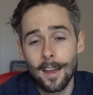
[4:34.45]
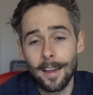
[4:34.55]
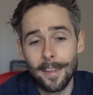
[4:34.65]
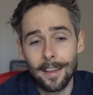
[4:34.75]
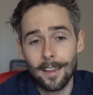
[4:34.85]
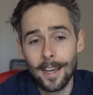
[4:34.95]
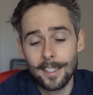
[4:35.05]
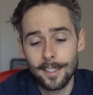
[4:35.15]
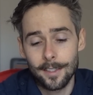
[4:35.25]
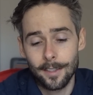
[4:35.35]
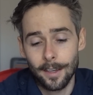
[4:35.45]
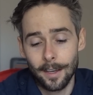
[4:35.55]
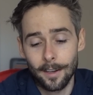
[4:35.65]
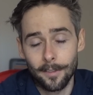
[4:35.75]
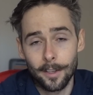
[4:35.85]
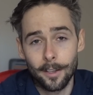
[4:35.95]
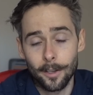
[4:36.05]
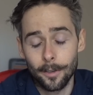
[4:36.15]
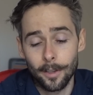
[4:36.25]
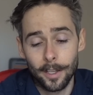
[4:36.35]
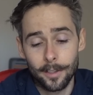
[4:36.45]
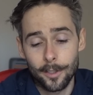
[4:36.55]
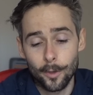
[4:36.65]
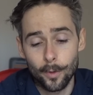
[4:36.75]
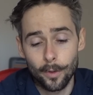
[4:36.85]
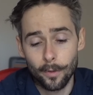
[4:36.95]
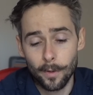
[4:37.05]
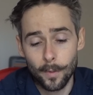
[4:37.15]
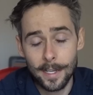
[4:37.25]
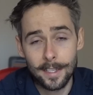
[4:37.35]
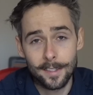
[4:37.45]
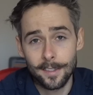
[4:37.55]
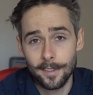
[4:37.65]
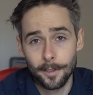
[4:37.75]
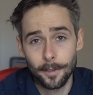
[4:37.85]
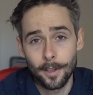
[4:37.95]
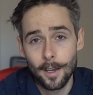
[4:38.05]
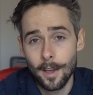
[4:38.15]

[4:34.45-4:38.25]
and that lasts, I don't even know, like 2-3 weeks. So